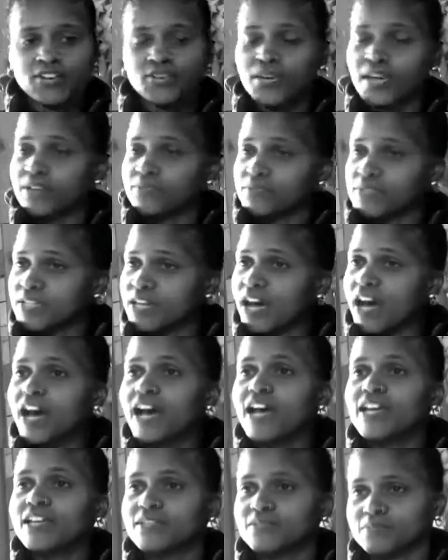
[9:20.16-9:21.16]
I don't have
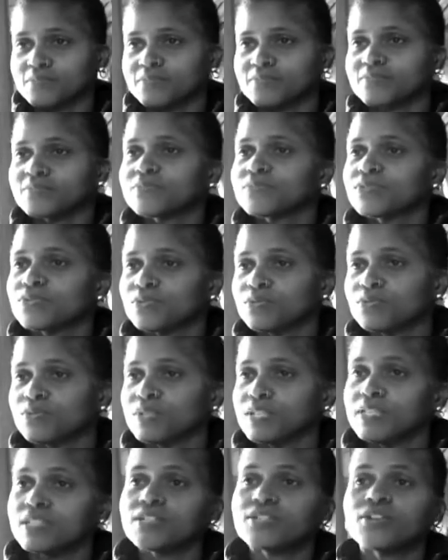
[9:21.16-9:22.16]
time to
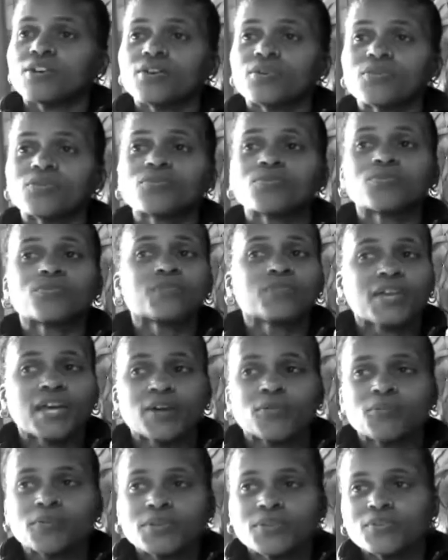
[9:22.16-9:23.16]
really go through
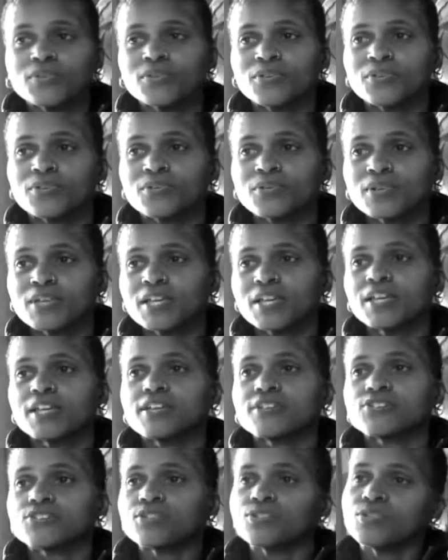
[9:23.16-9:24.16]
that with you.
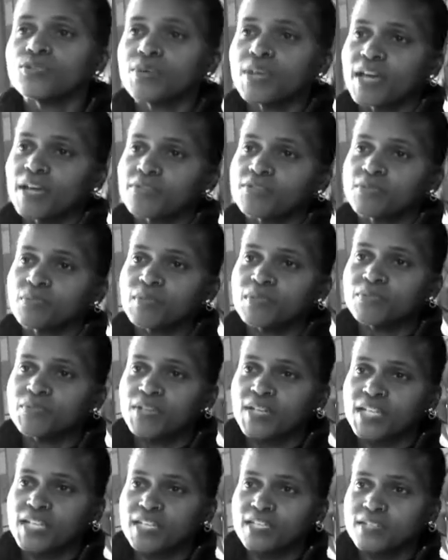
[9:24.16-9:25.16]
So you have to
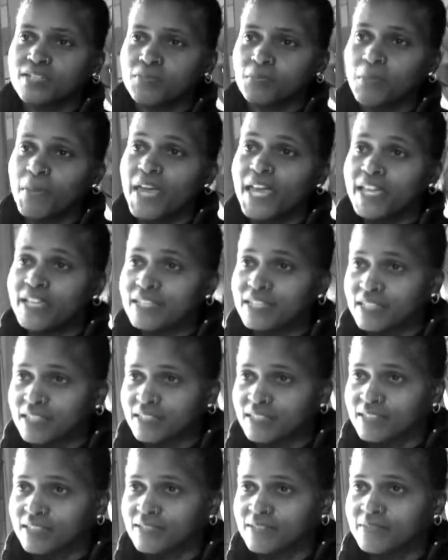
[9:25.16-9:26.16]
be very
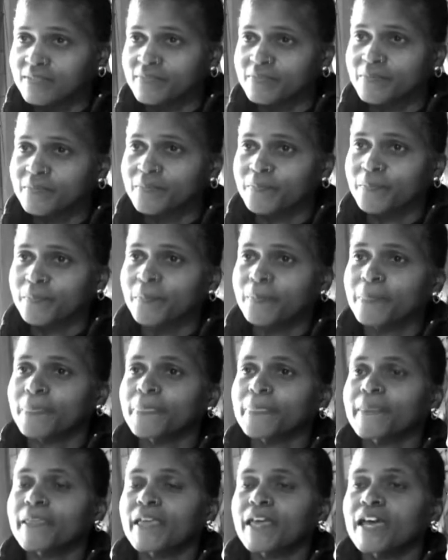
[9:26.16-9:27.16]
independent
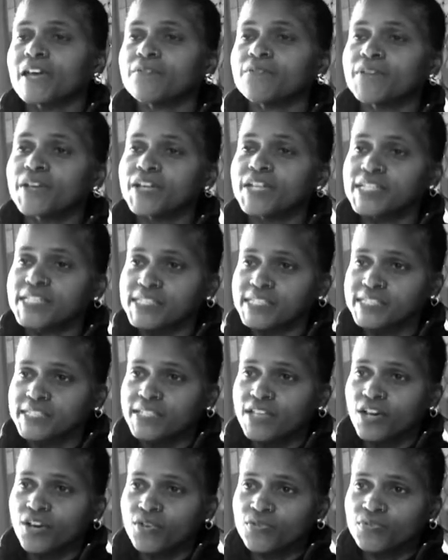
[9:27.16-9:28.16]
and very
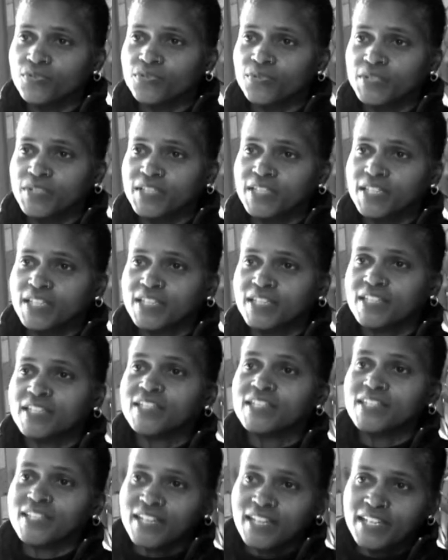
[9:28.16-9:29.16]
self
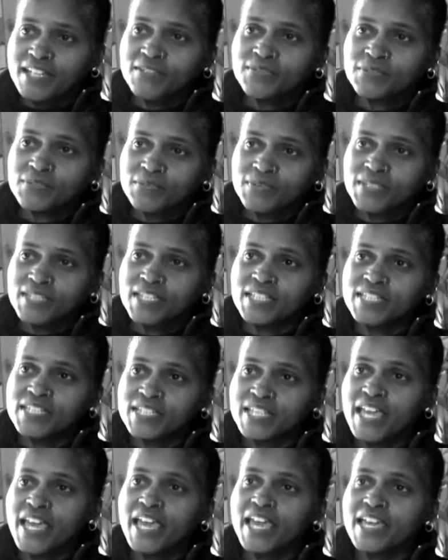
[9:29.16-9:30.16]
kind of
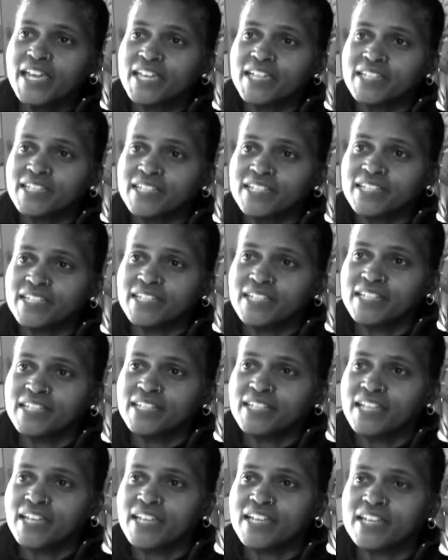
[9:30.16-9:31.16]
contained,
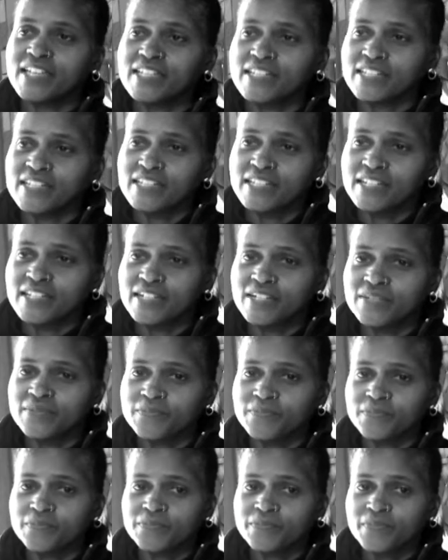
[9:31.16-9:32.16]
and and
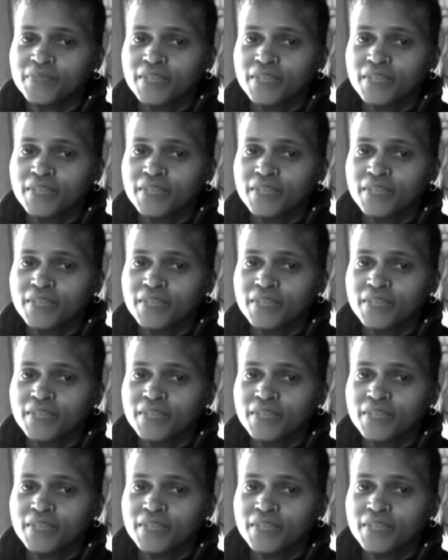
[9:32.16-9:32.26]
uh,